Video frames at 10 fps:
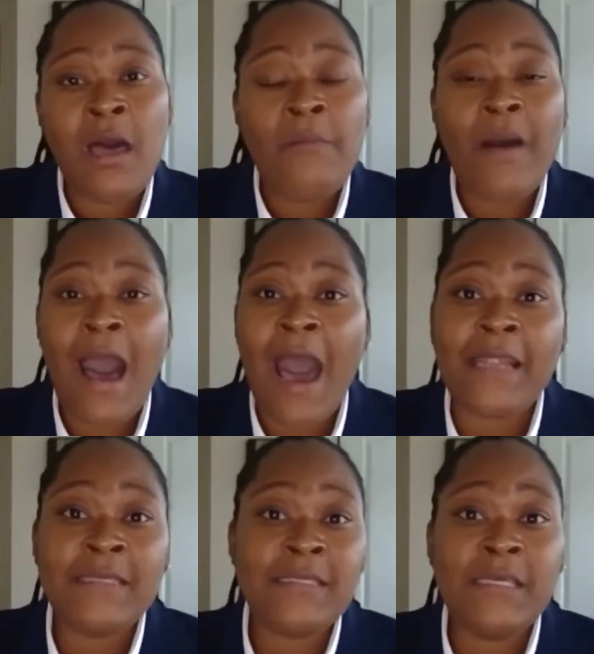But
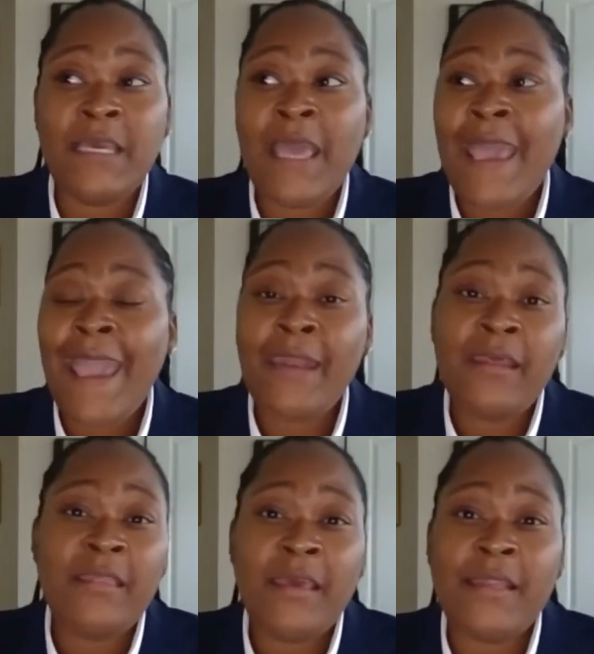honestly,
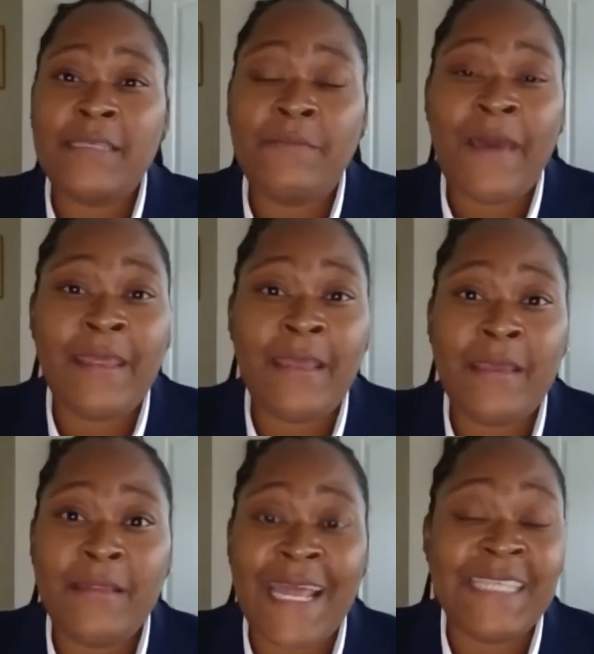anything that somebody
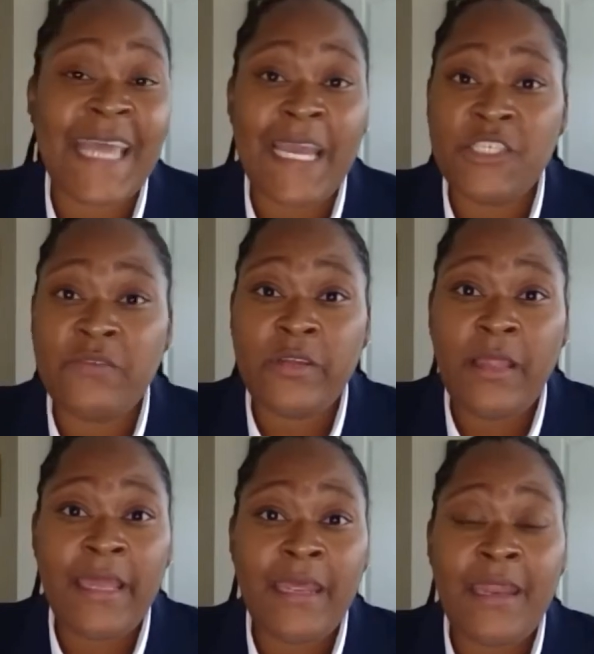that is aging
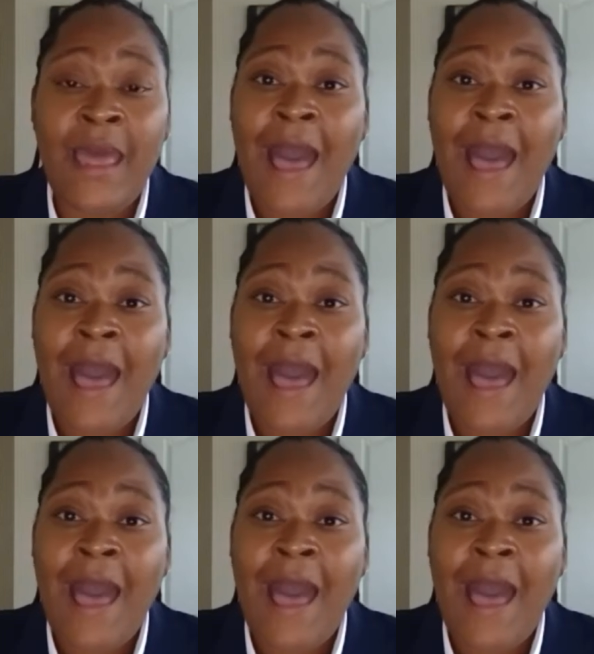related,